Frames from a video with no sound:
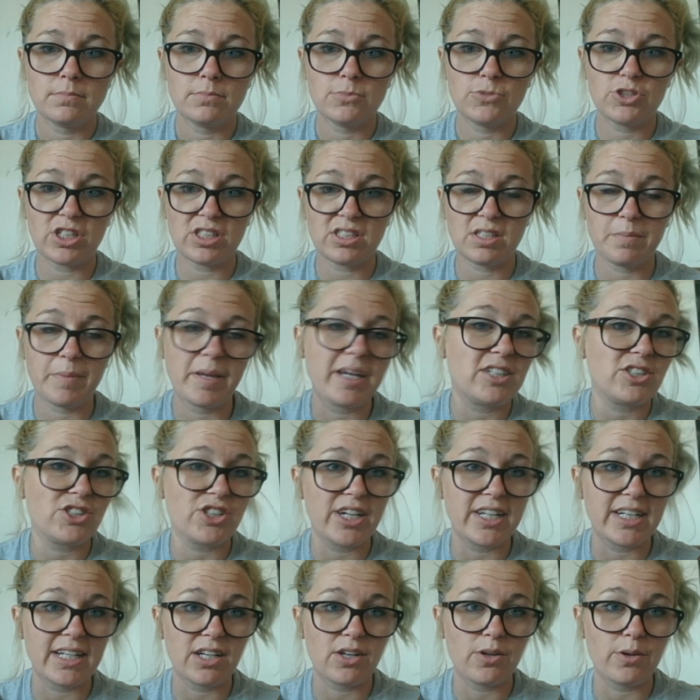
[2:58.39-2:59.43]
just to make
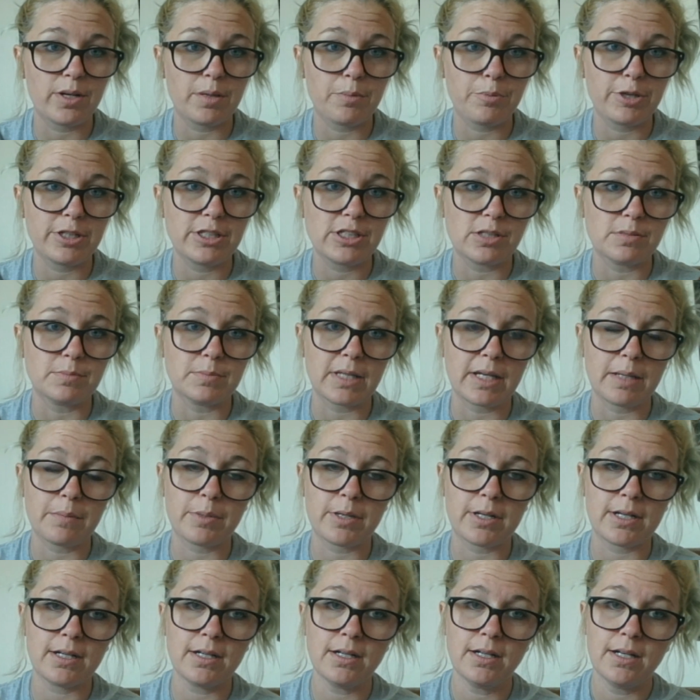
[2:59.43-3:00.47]
sure I didn't go into preterm
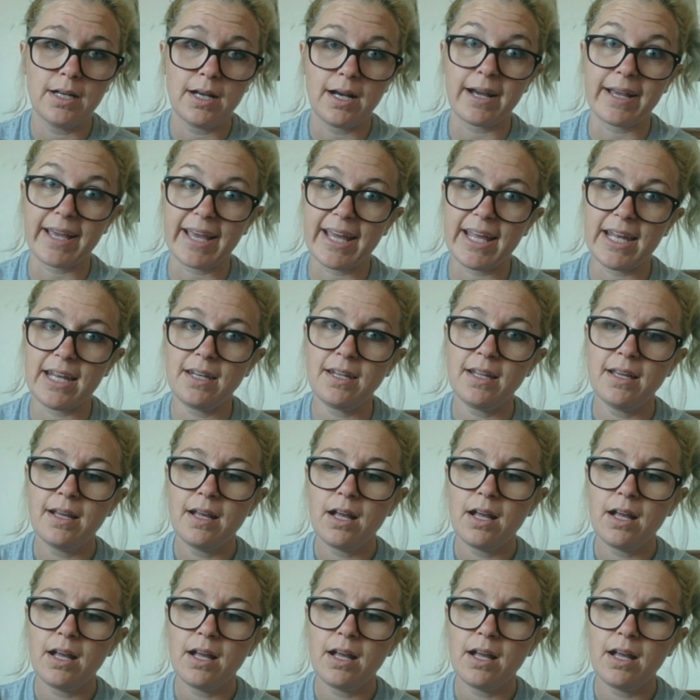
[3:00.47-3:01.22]
labor again,